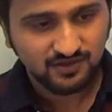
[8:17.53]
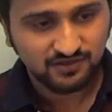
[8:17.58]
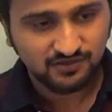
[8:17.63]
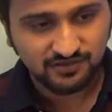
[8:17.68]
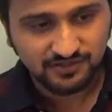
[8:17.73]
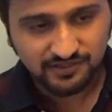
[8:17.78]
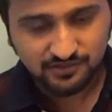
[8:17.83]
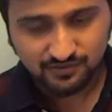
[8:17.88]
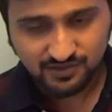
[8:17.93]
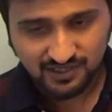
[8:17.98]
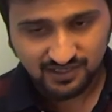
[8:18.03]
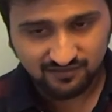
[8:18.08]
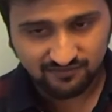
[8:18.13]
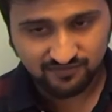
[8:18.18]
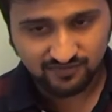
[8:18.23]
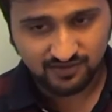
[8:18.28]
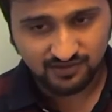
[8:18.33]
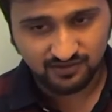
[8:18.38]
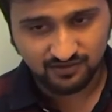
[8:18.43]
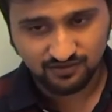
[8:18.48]
You need to
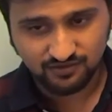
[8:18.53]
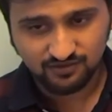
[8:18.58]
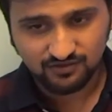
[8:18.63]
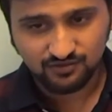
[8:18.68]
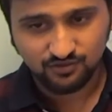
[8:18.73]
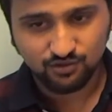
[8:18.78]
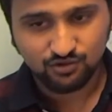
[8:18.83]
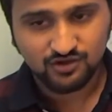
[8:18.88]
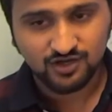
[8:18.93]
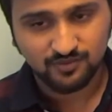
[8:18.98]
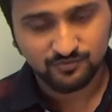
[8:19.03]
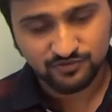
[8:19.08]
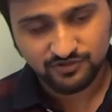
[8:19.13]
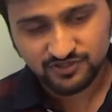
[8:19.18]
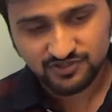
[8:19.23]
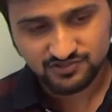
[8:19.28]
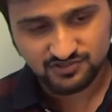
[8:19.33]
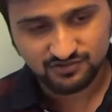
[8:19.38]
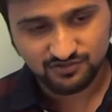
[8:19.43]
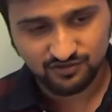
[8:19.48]
have a low
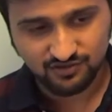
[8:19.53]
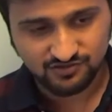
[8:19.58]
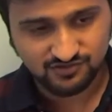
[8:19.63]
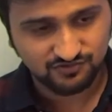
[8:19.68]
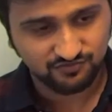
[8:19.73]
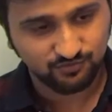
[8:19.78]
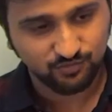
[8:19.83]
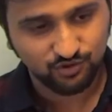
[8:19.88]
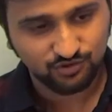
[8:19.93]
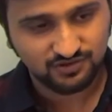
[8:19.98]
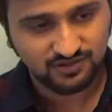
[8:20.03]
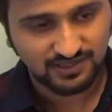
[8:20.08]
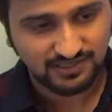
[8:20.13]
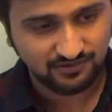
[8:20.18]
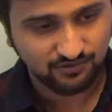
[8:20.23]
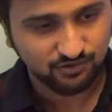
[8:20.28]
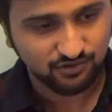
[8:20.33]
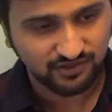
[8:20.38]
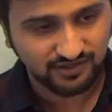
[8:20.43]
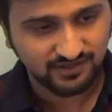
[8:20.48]
computation cost of both
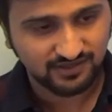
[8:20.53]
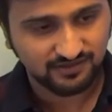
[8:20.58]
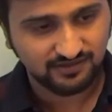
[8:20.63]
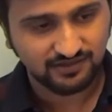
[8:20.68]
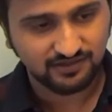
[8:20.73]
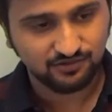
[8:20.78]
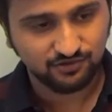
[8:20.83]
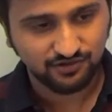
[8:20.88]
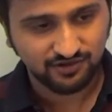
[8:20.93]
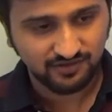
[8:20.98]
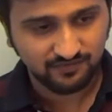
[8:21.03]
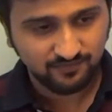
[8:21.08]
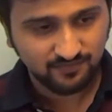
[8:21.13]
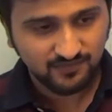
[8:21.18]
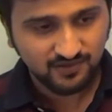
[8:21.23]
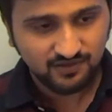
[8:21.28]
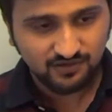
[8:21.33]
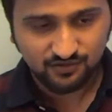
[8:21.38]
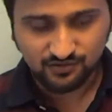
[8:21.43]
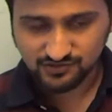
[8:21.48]
encoding and decoding
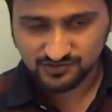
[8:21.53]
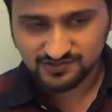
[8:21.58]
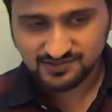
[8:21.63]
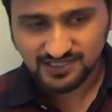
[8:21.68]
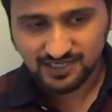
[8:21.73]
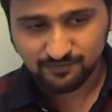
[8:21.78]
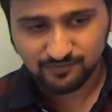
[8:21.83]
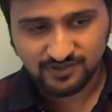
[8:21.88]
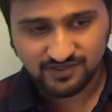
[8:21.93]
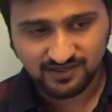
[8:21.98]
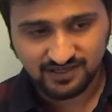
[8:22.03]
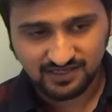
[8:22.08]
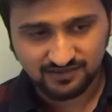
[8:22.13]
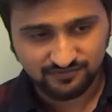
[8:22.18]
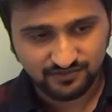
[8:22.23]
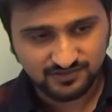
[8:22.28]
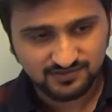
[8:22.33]
because it's happening live.